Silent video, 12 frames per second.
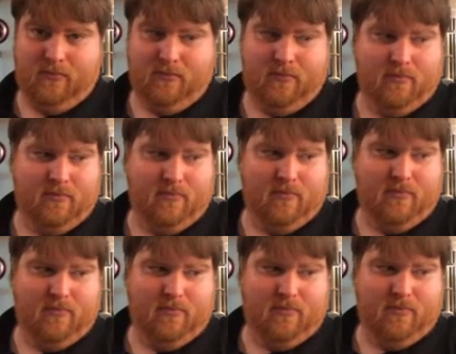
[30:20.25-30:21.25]

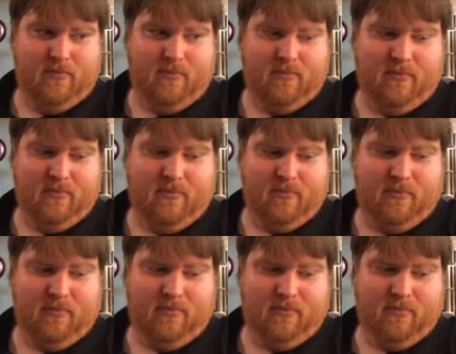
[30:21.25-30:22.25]

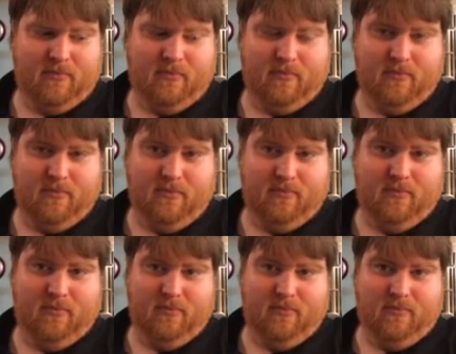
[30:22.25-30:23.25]

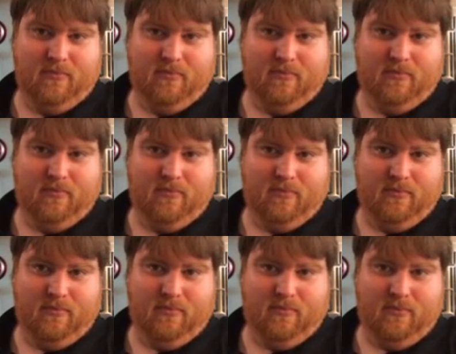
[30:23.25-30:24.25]

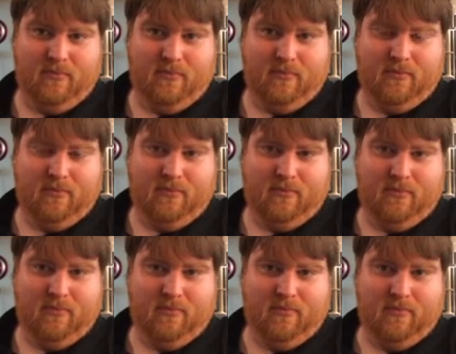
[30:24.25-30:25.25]

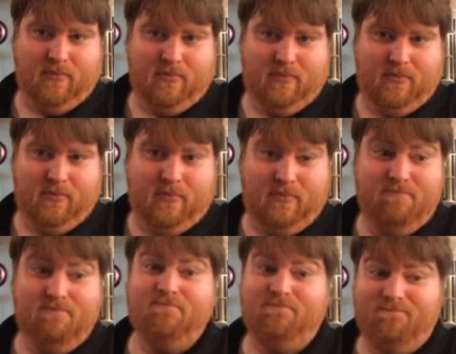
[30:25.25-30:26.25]

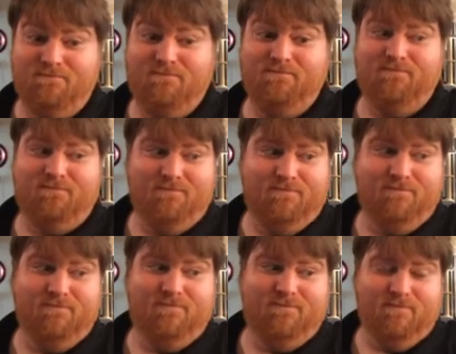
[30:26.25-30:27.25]

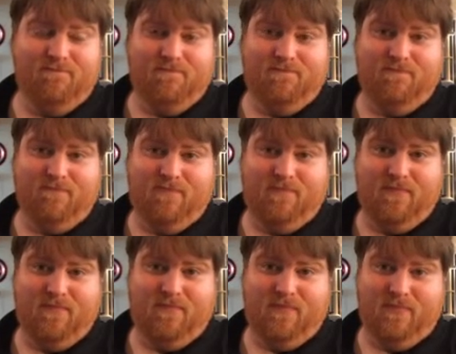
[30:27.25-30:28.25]
(not speaking)